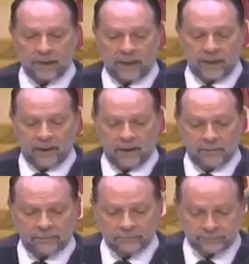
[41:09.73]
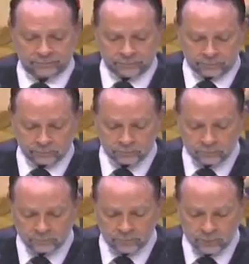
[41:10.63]
And
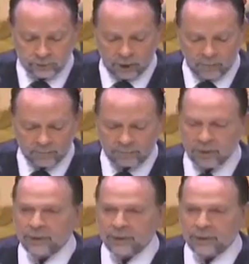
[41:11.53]
don't